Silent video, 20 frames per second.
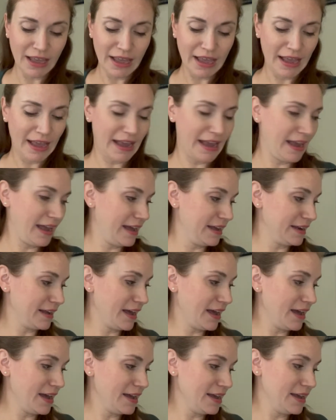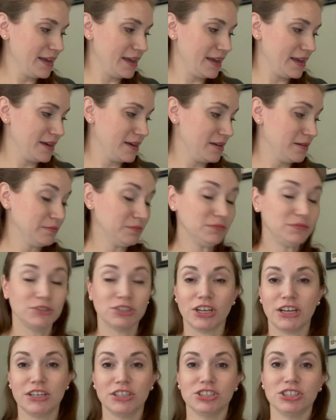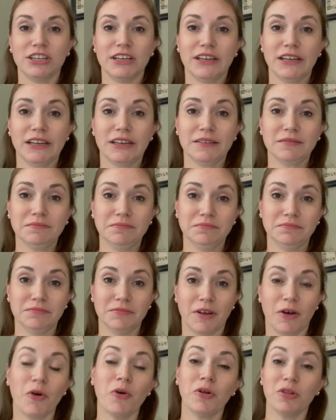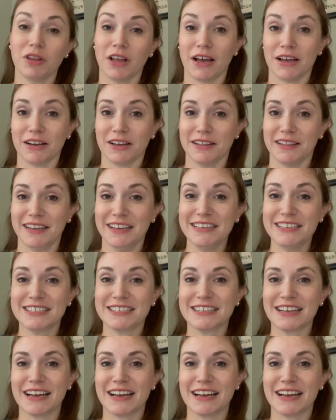And I am changing a whole lot on this.